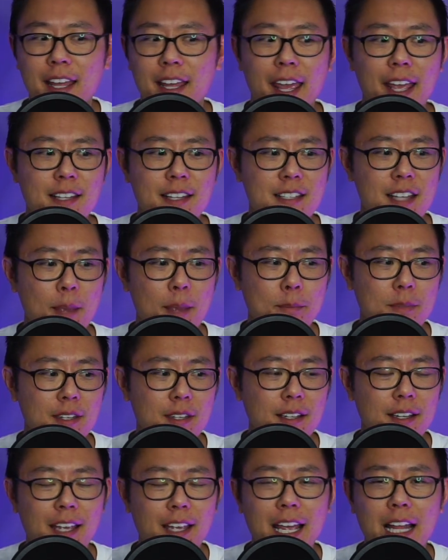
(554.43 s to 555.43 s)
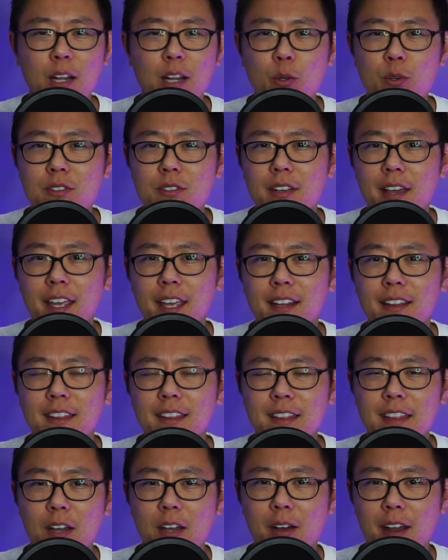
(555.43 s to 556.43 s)
Except it looks like
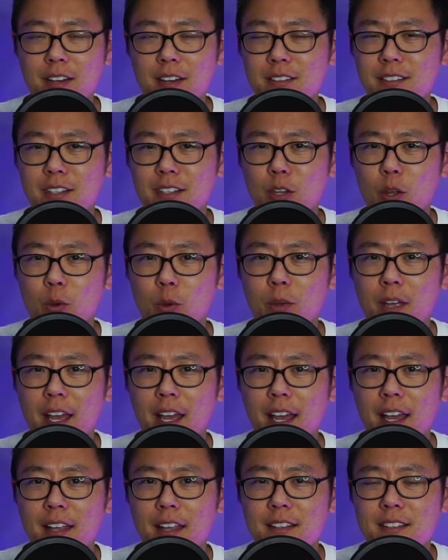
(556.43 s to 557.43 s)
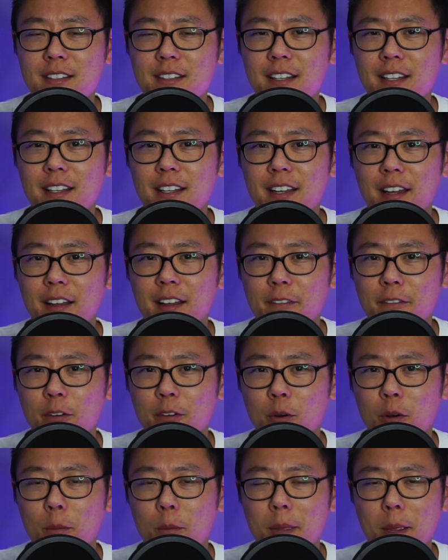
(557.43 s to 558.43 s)
there are actually no cards
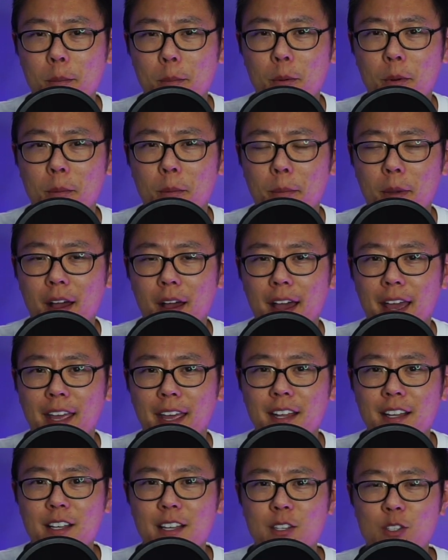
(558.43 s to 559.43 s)
for people to buy.